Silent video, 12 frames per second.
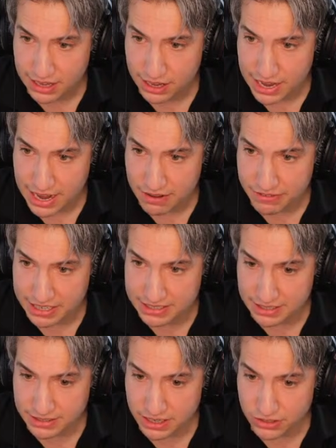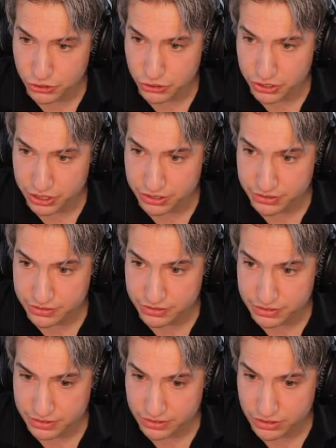I have existing door,
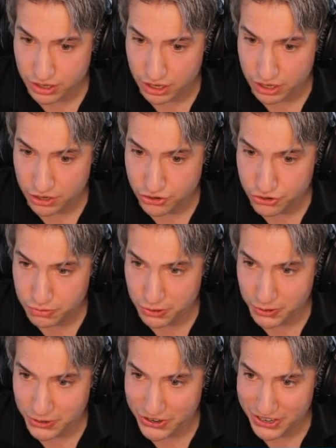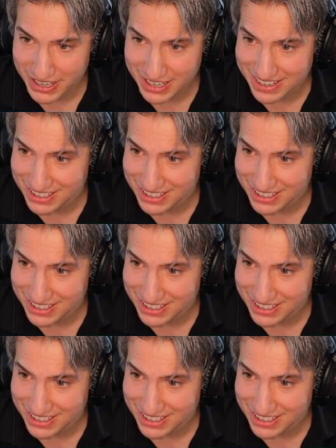new door,